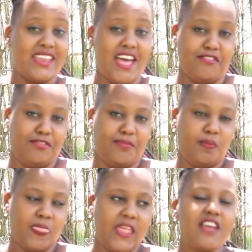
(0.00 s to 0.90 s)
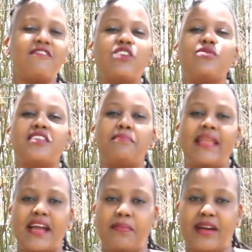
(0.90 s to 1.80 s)
enough, even with the
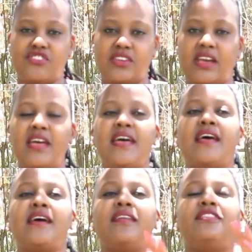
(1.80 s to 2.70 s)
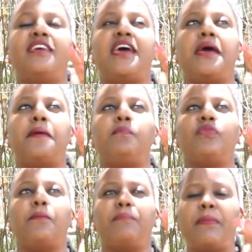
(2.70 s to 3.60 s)
black magic, the
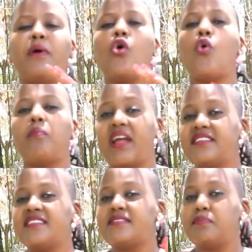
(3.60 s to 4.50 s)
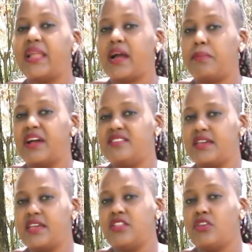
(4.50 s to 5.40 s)
people who practice black
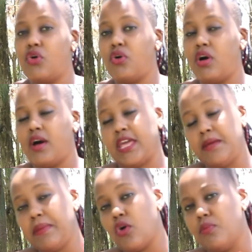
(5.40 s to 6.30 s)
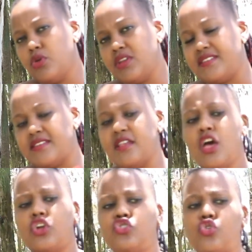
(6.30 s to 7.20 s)
magic in the Himba communities
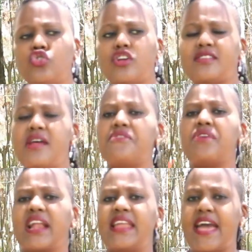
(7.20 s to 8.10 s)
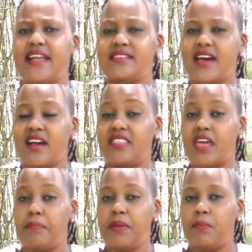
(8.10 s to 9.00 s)
do not directly attack
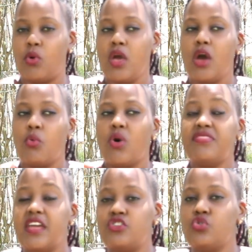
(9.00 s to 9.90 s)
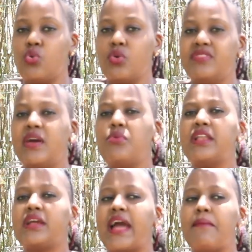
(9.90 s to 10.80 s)
their people. What they do, they
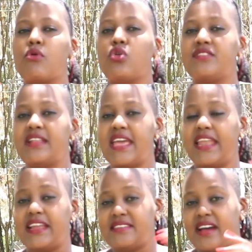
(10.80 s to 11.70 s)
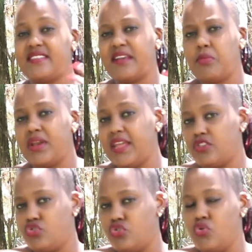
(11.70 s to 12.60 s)
will come closely and attack someone
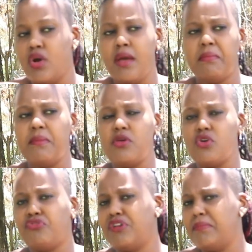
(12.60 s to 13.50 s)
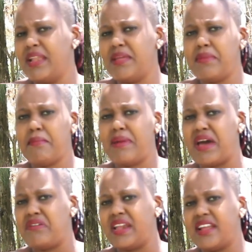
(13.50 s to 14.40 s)
next to you. Maybe your family member,
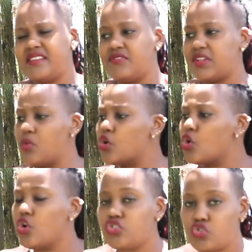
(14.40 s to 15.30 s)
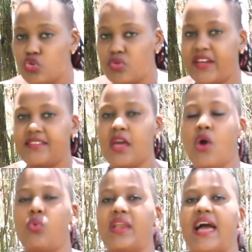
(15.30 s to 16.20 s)
a relative, someone close to you that
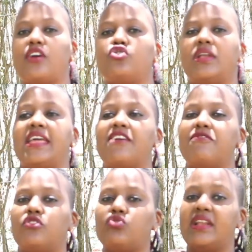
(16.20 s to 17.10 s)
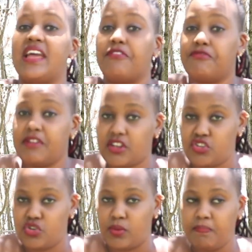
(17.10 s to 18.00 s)
will actually eventually
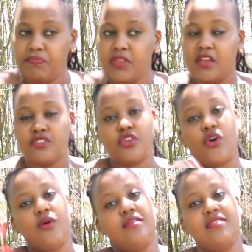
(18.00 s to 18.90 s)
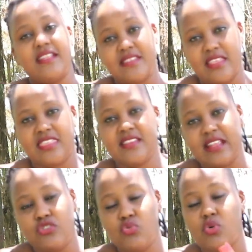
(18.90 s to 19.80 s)
affect you. So that's the things
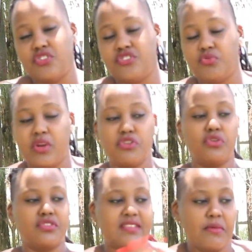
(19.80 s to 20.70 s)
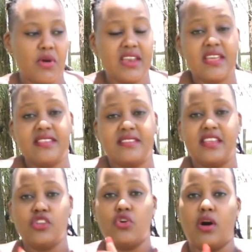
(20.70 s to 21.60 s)
that you watch. When you know someone is
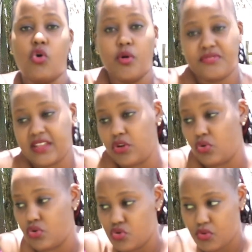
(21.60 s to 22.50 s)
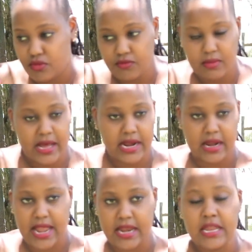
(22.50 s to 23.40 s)
in your homestead or your
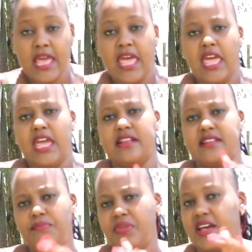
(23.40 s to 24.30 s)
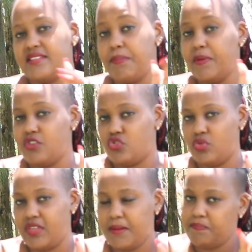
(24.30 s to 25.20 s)
clan and something has happened
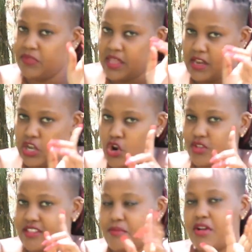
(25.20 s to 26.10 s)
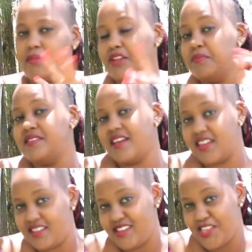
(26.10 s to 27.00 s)
to them, know someone might be targeting